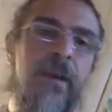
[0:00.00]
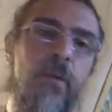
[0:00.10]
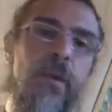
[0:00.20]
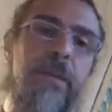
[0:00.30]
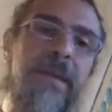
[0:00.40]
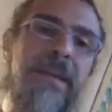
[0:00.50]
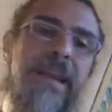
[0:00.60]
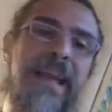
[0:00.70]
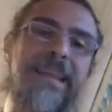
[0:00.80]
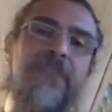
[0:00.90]
will be
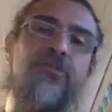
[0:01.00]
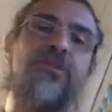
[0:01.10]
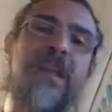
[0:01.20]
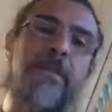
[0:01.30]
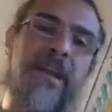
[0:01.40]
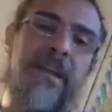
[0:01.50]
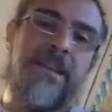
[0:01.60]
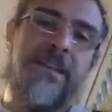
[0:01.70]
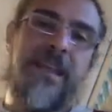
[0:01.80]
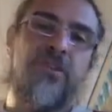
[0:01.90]
like the total
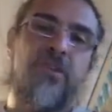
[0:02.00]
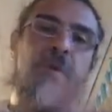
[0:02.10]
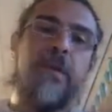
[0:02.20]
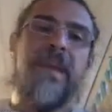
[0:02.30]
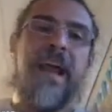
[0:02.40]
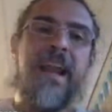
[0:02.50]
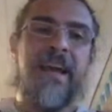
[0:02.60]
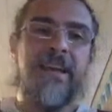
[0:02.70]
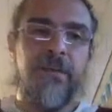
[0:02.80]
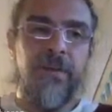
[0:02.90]
magnetization will be
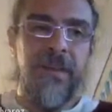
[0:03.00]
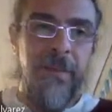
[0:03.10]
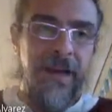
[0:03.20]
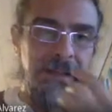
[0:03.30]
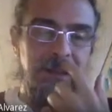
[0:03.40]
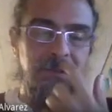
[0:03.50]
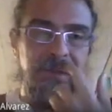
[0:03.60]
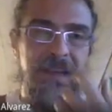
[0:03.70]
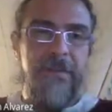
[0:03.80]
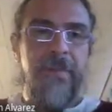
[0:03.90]
aligned with the magnetic
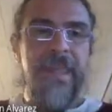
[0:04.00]
field.